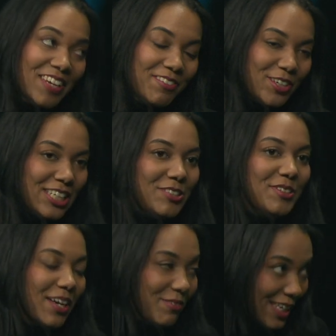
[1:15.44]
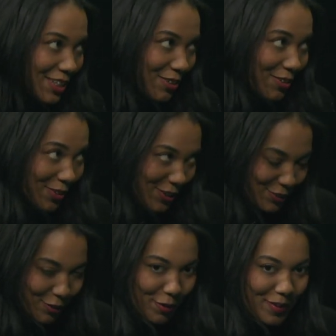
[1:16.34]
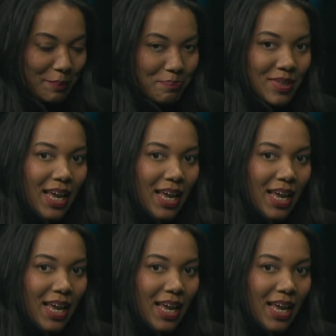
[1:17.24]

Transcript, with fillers: wait for us to dive into your story.